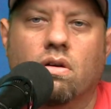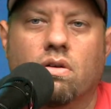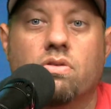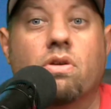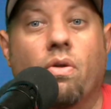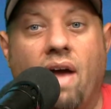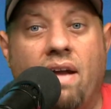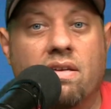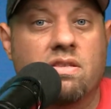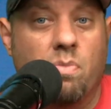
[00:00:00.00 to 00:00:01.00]
So that
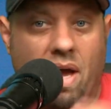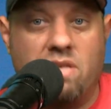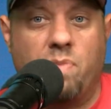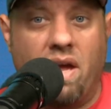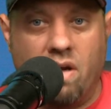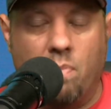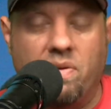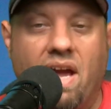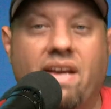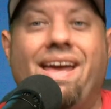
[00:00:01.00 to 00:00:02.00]
is the baseband
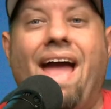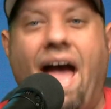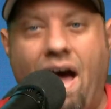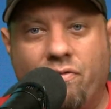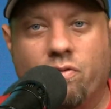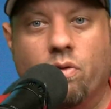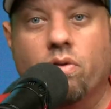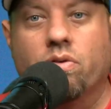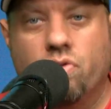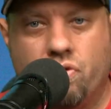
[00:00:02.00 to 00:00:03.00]
update after
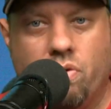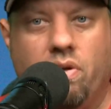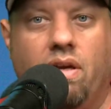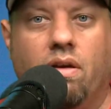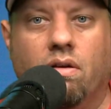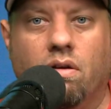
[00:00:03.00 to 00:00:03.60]
shooting